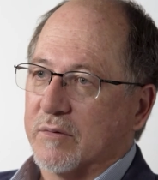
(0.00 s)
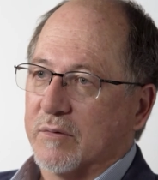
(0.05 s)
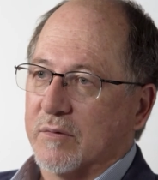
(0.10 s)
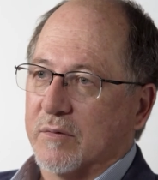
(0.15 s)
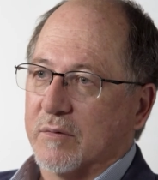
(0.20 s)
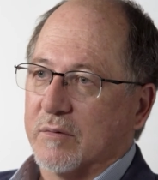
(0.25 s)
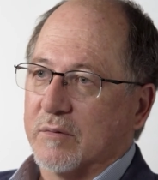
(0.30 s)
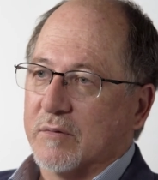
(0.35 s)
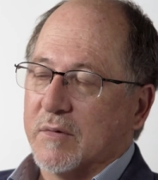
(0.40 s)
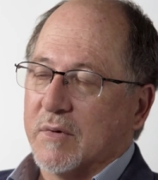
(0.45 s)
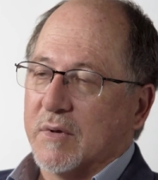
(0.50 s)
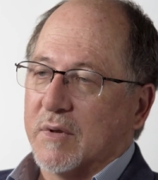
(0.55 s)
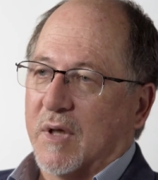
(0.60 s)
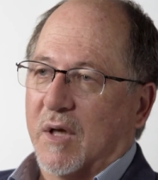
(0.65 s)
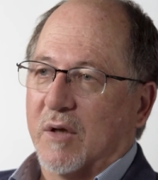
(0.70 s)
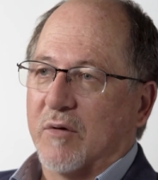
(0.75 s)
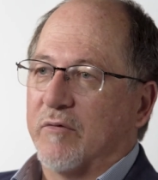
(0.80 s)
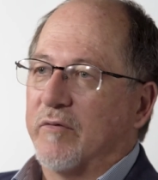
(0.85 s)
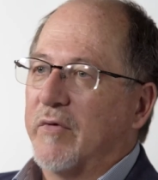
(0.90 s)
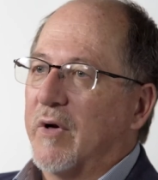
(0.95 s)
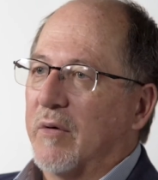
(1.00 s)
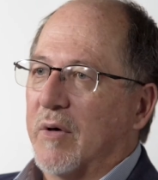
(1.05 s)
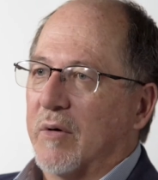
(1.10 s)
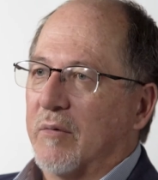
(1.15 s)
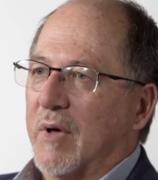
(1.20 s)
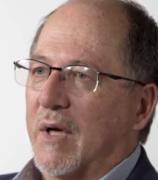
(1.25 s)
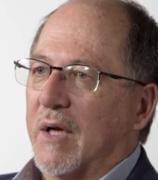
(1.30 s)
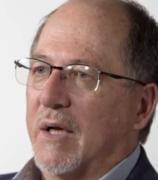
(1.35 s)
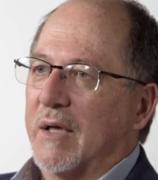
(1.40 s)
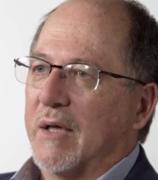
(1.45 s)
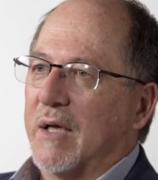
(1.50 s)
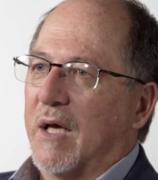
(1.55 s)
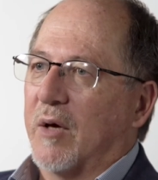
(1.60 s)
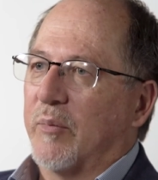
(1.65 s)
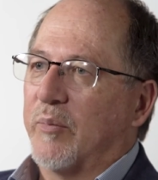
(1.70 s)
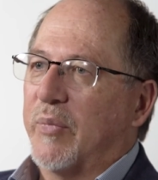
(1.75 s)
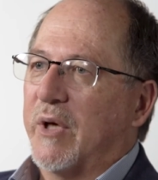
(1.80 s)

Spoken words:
or, and very rarely now,